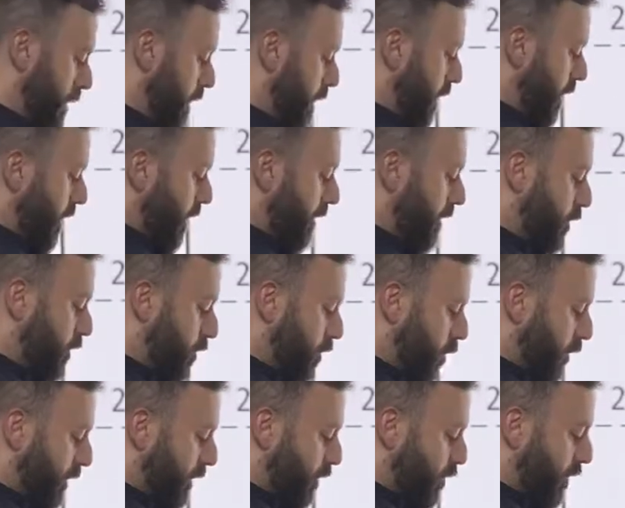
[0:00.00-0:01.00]
the
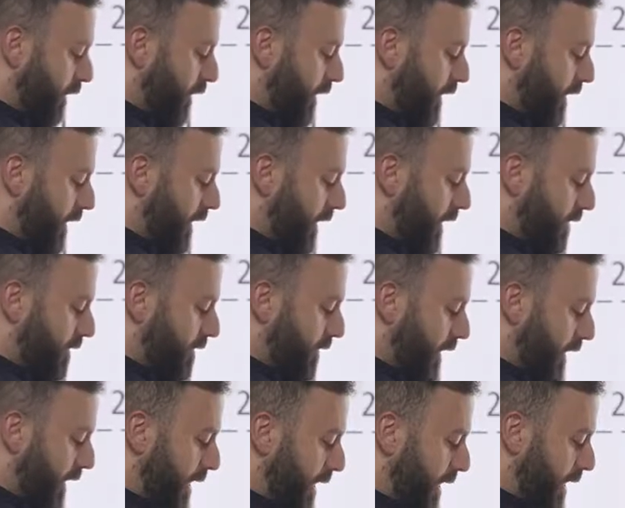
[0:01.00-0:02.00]
total shaded area is
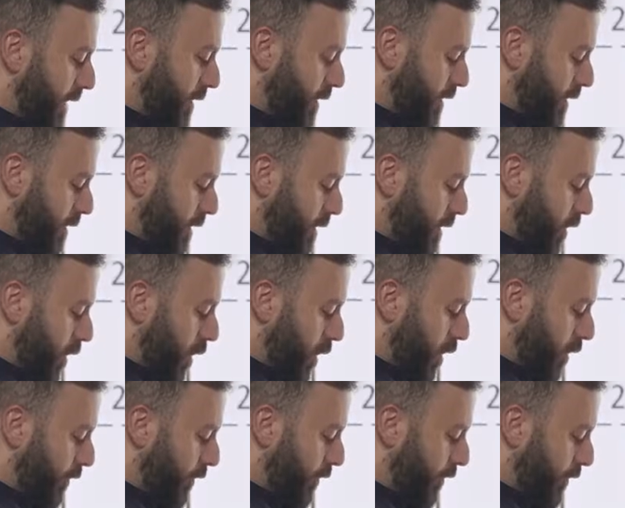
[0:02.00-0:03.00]
area
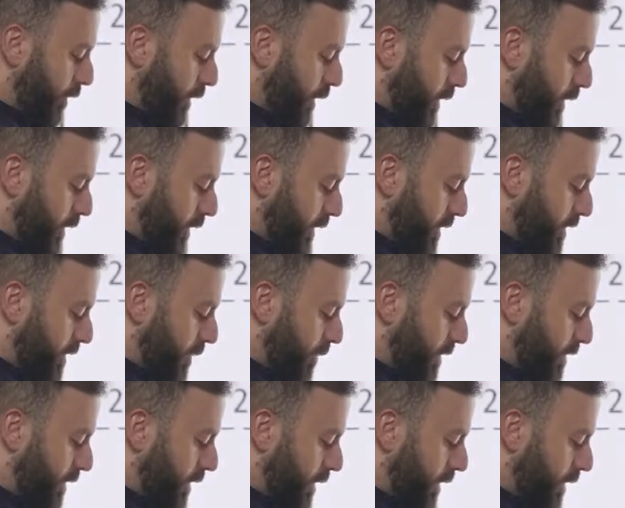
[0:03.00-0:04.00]
of the
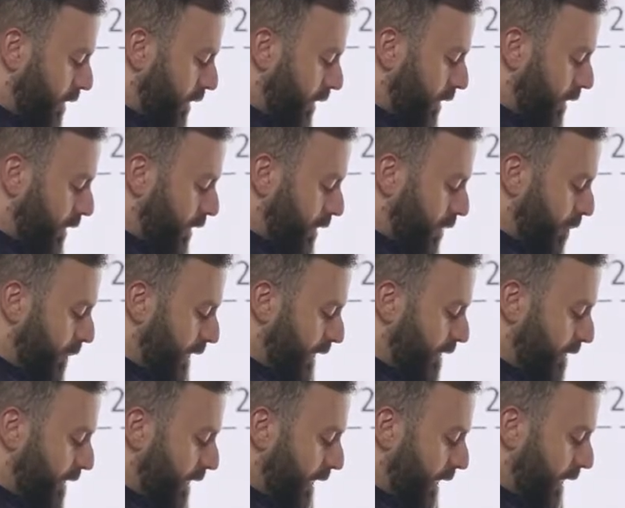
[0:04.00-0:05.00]
semicircle
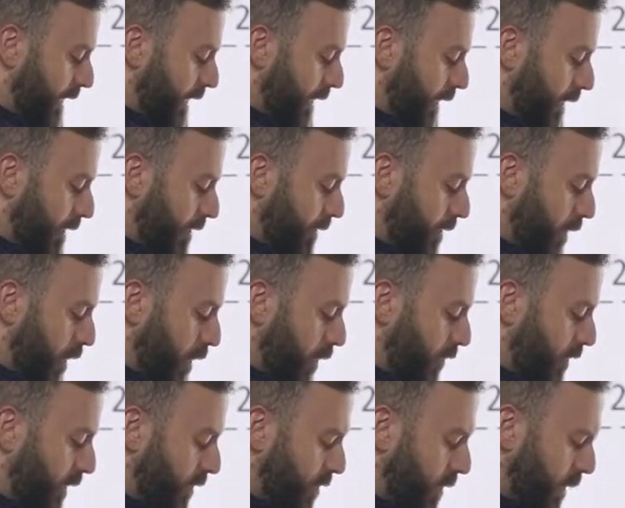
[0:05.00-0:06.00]
plus the area
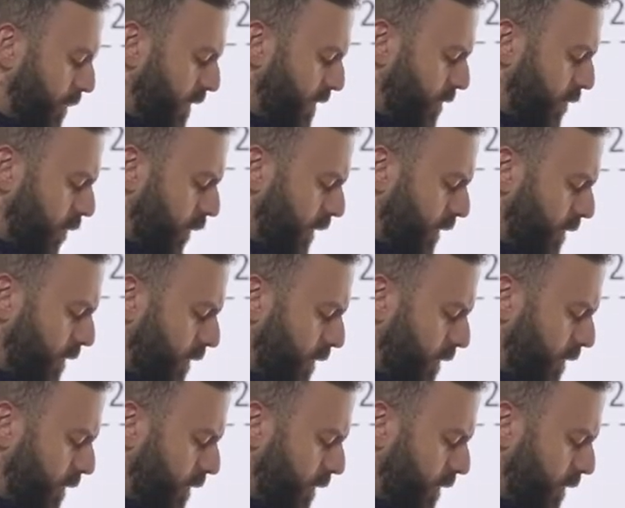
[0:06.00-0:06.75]
of the trapezoid.